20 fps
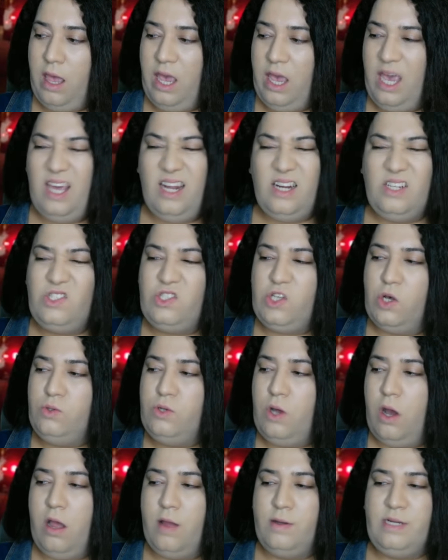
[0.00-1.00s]
Hit her so
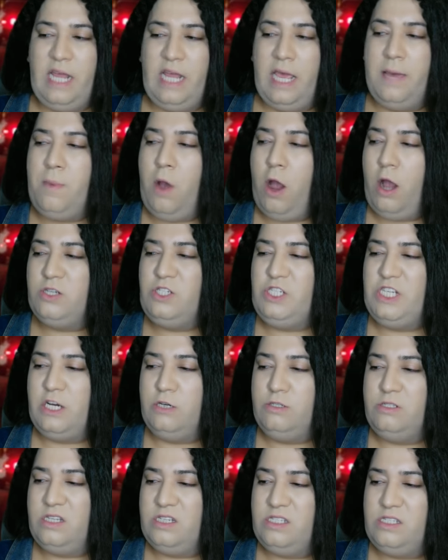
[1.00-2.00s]
dark, damn hard she
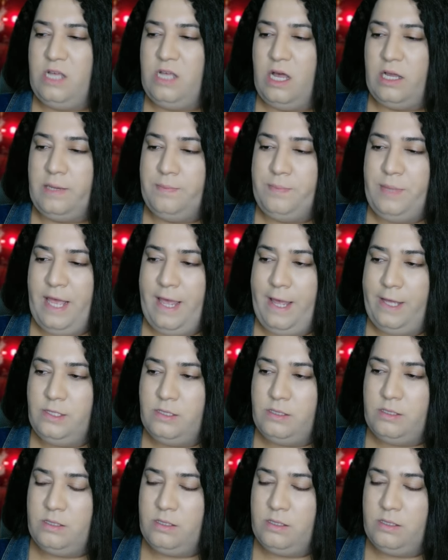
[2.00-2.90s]
goes to the sunken place.